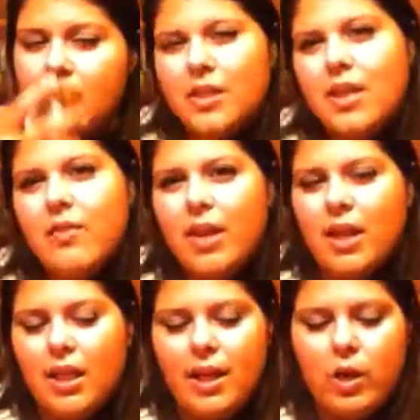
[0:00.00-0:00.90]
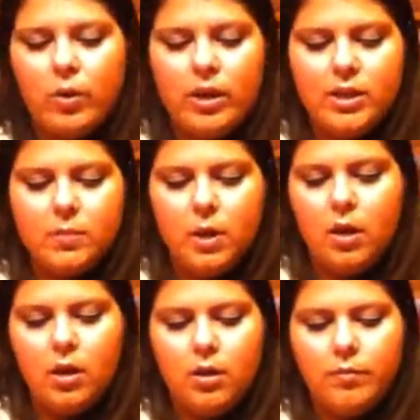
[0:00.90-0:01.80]
It's kind of like a light coconut
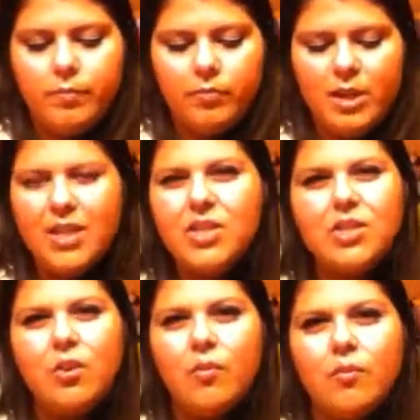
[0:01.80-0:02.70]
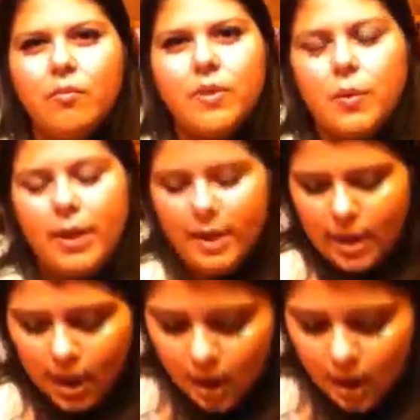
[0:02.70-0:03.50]
smell. Um, I just don't don't like it.